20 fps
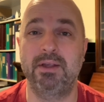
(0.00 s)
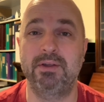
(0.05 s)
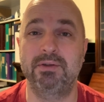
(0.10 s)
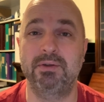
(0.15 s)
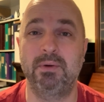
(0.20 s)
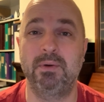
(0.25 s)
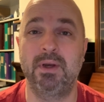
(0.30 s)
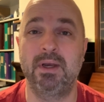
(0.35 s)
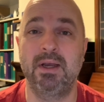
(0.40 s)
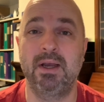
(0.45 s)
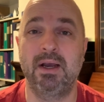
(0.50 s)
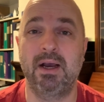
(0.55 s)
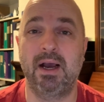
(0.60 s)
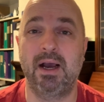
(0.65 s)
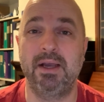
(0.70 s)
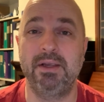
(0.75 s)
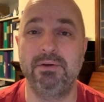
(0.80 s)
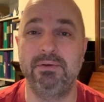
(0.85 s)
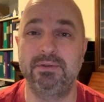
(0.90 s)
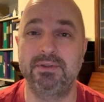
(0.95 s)
So
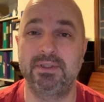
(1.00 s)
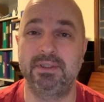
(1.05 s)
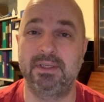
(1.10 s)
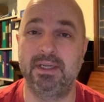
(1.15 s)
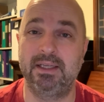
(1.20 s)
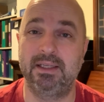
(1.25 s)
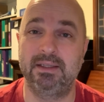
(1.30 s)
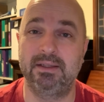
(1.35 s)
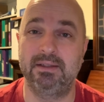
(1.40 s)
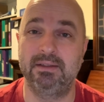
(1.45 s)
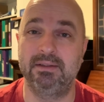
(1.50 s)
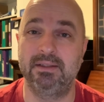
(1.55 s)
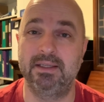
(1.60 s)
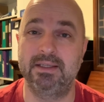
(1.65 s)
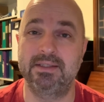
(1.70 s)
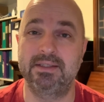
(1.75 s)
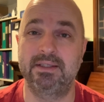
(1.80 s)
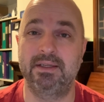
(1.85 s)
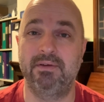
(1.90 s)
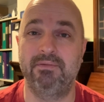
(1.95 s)
I used to take
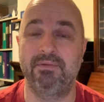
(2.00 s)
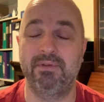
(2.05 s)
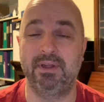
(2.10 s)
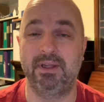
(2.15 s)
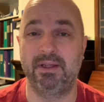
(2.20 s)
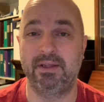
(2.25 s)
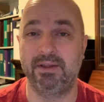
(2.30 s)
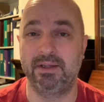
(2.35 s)
lists of the,